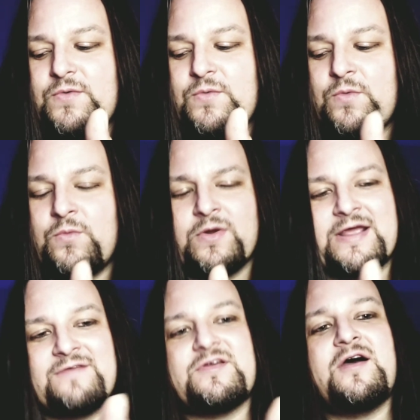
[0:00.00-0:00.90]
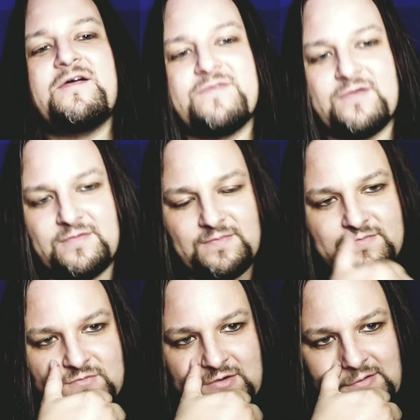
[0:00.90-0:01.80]
what I have to offer
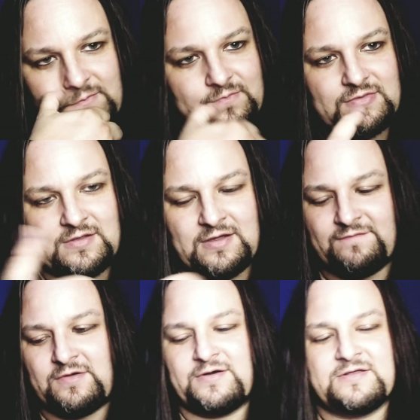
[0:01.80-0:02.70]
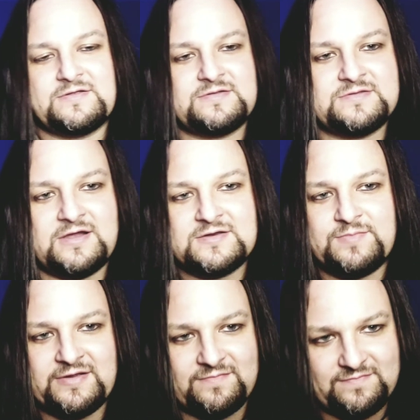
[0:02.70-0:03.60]
right? I've already talked
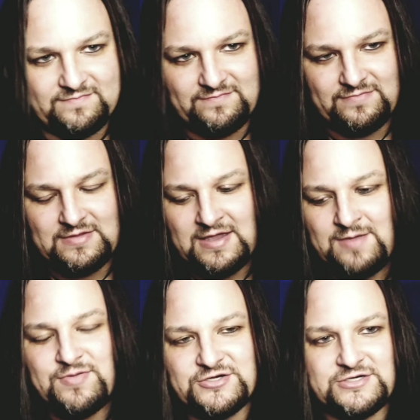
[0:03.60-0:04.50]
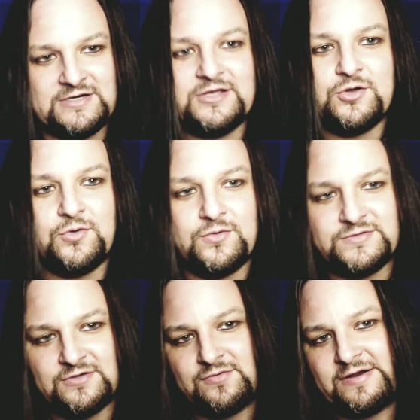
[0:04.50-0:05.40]
about ambition and goals
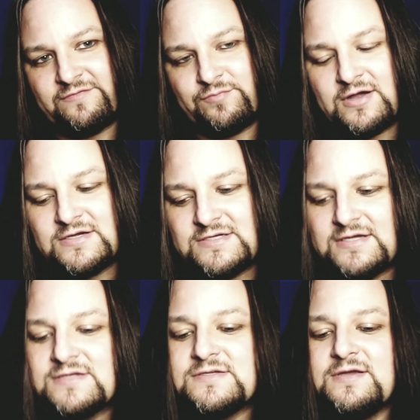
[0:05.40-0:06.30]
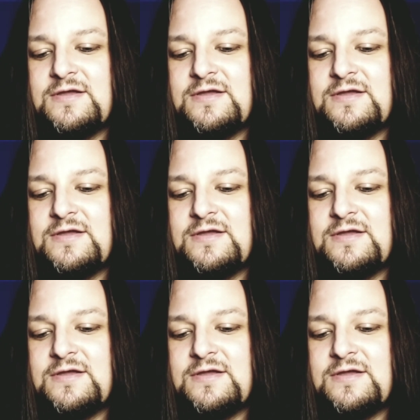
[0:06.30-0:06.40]
and creative projects.